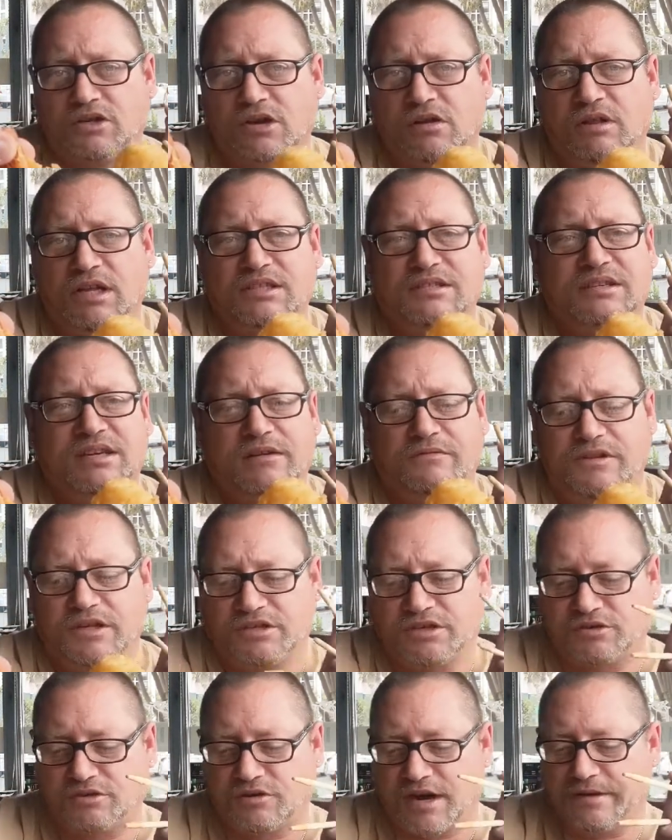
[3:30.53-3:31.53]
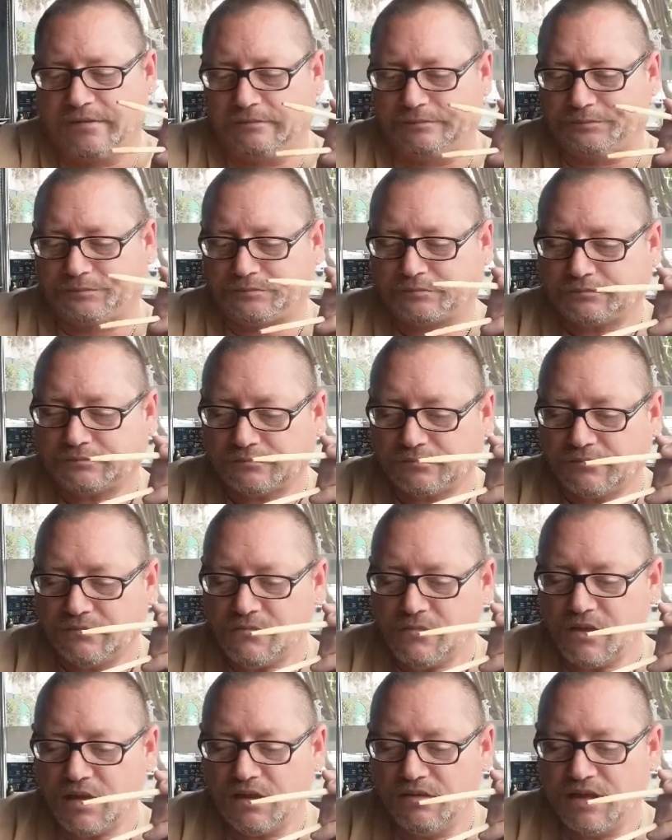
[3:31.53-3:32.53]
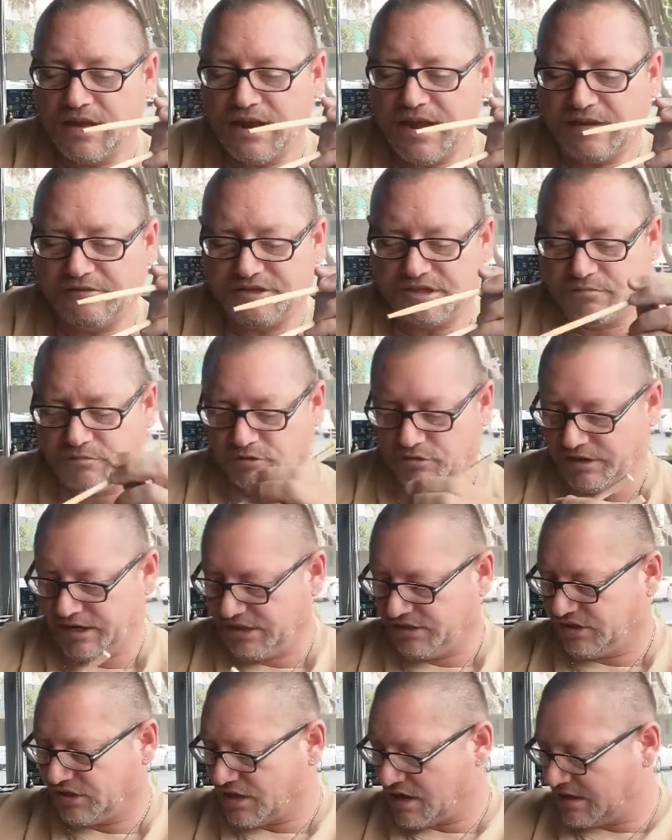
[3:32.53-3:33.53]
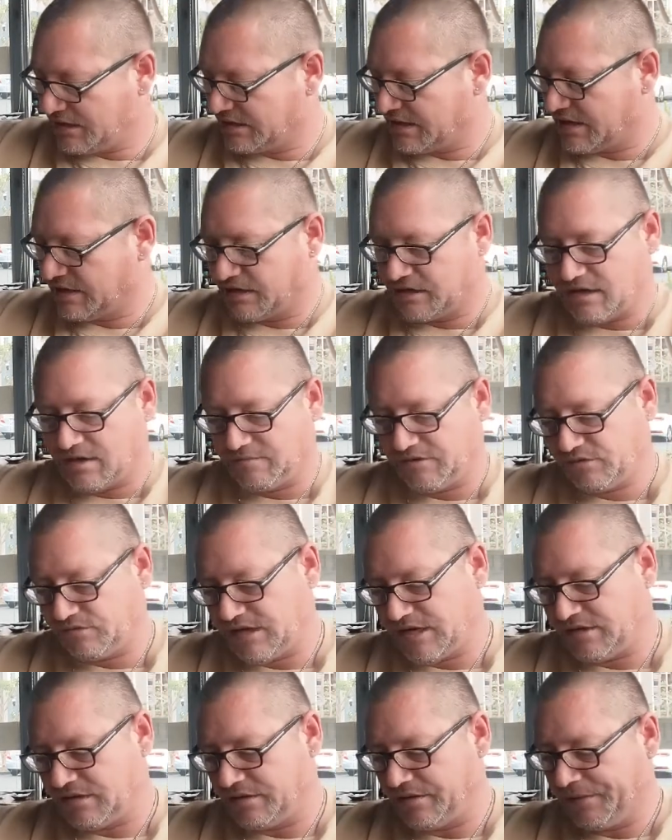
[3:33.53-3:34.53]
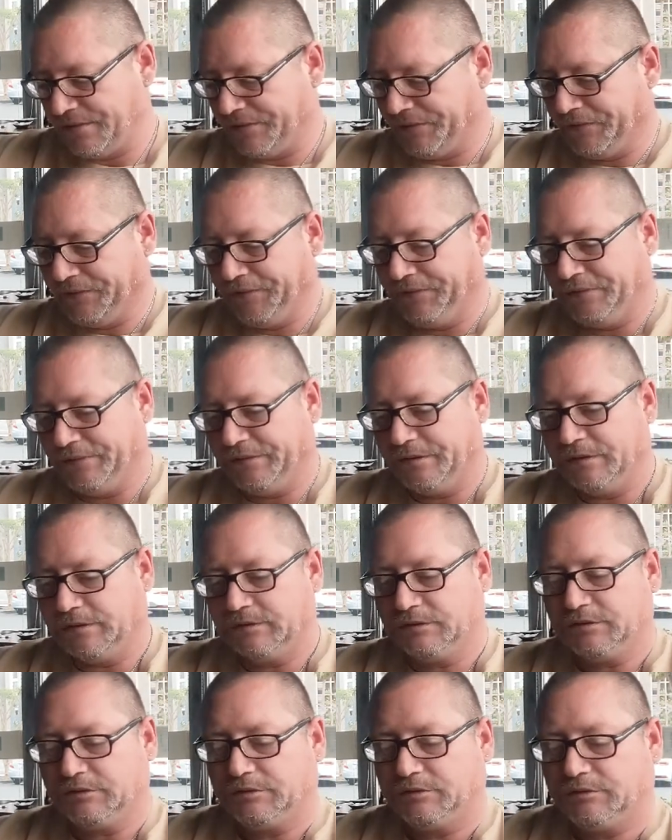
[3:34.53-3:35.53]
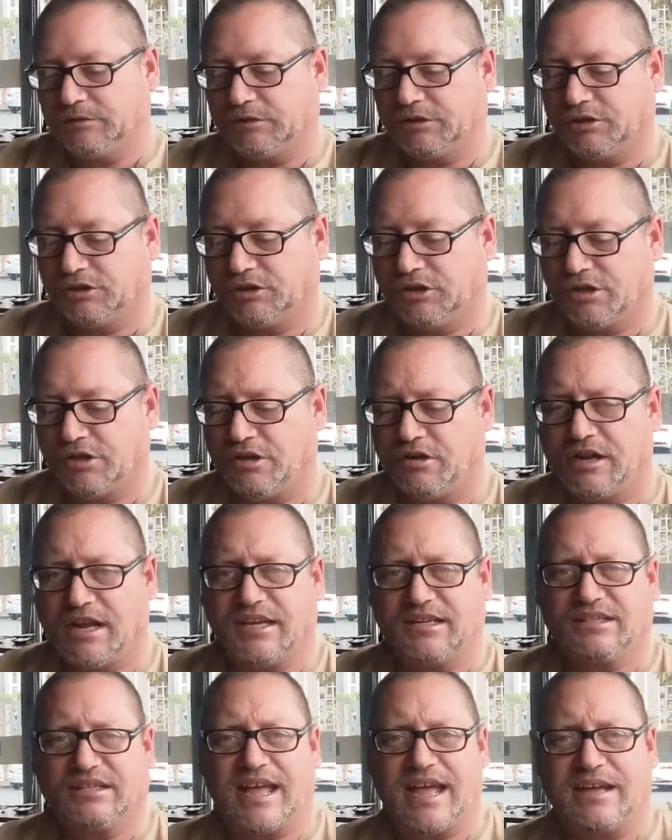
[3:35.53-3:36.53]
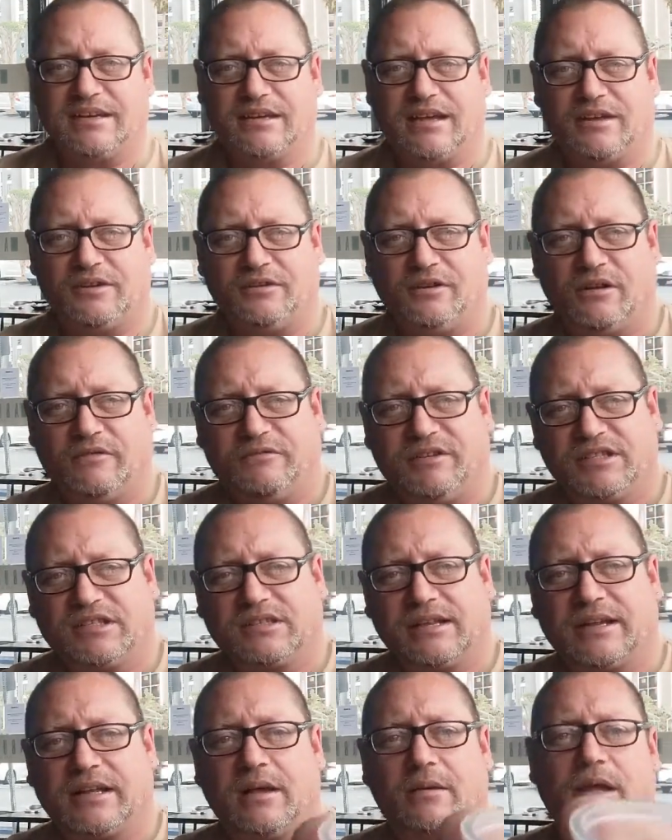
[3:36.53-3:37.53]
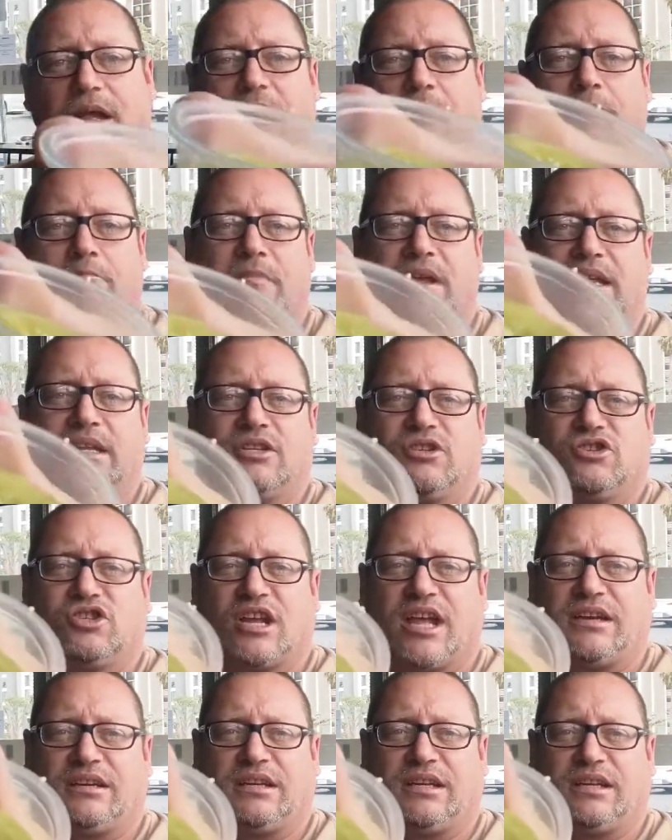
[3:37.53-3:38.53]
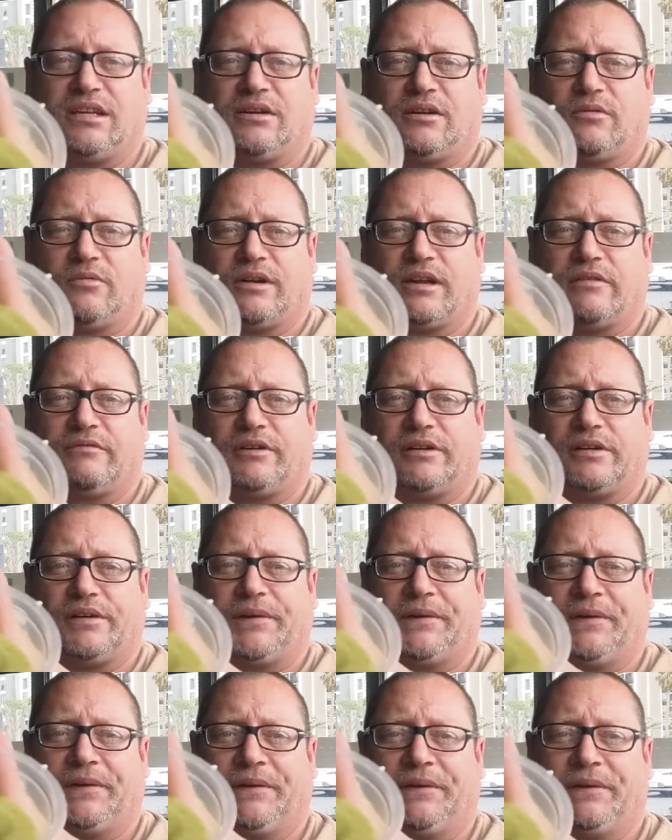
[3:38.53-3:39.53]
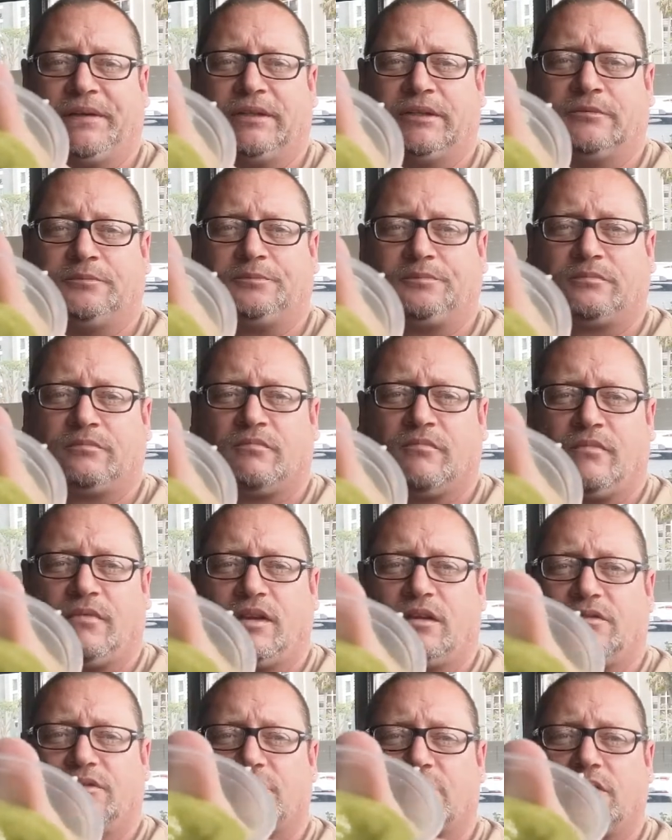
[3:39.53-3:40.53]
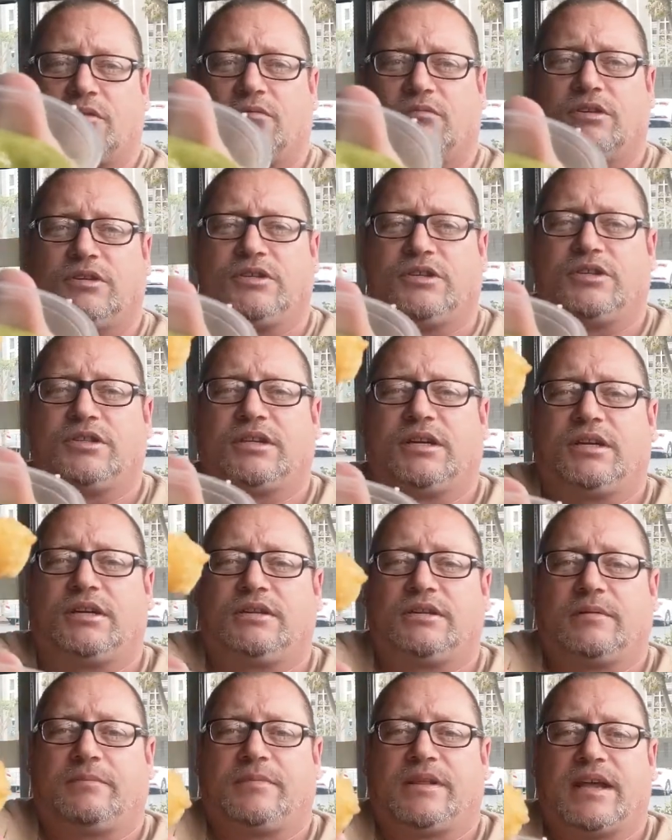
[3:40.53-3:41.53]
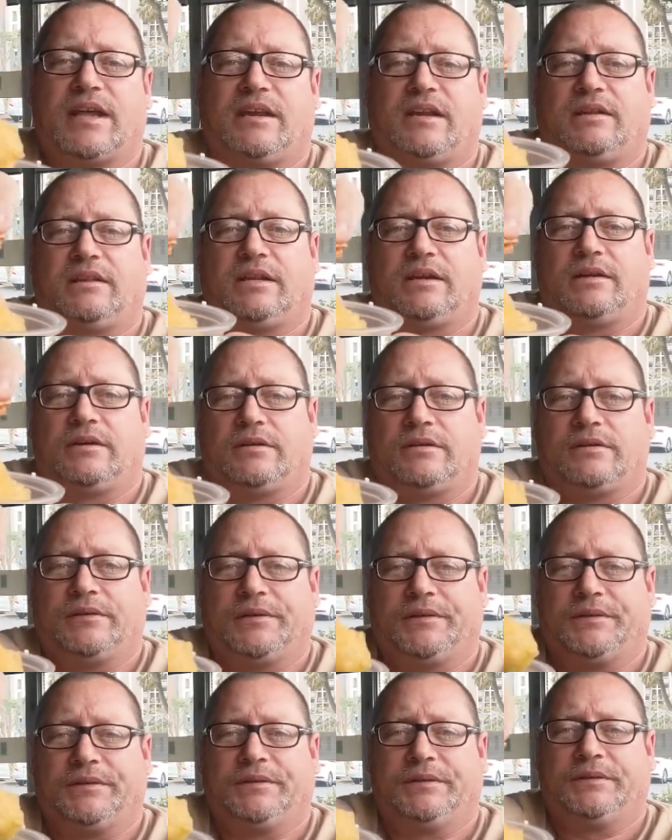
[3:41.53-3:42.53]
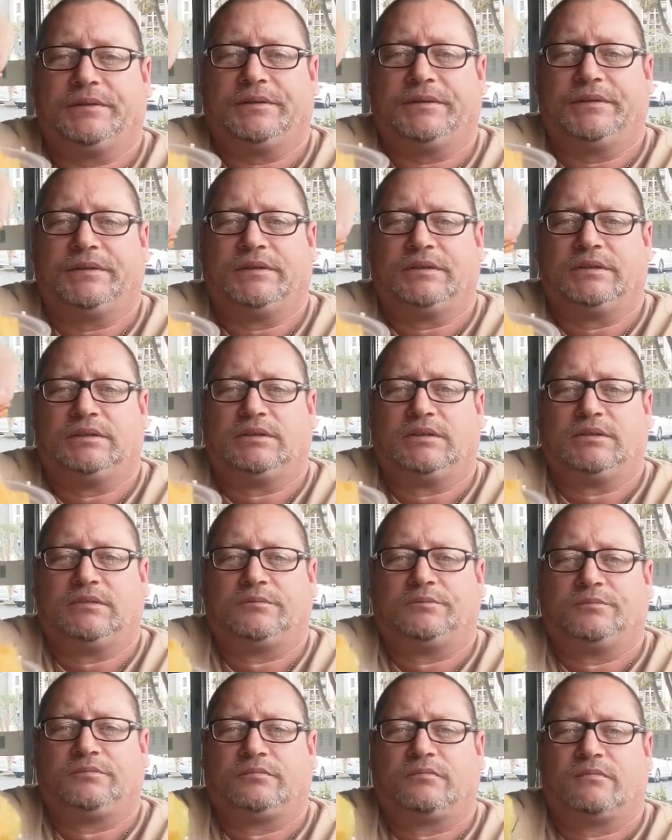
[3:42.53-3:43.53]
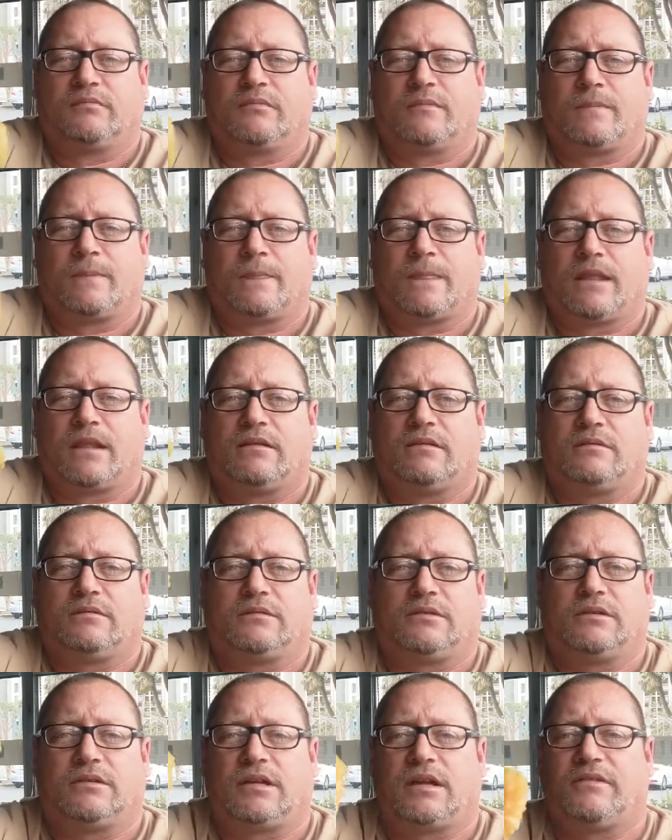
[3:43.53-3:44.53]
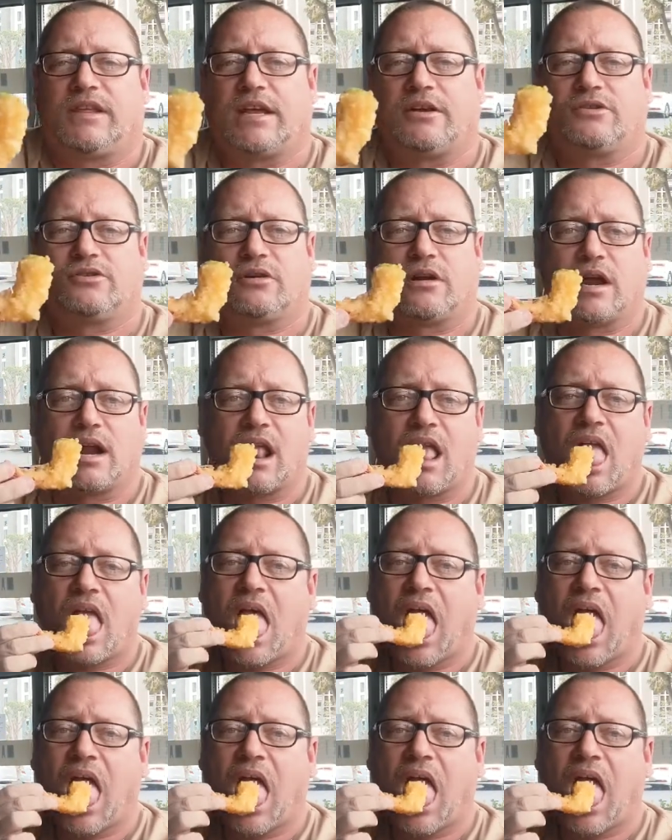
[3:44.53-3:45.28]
So let's give this a try. They have some green sauce that it comes with. I'll show you guys that. I don't know if it's like a, a mint chutney or whatever. So we're just gonna dip that in there and give that a try.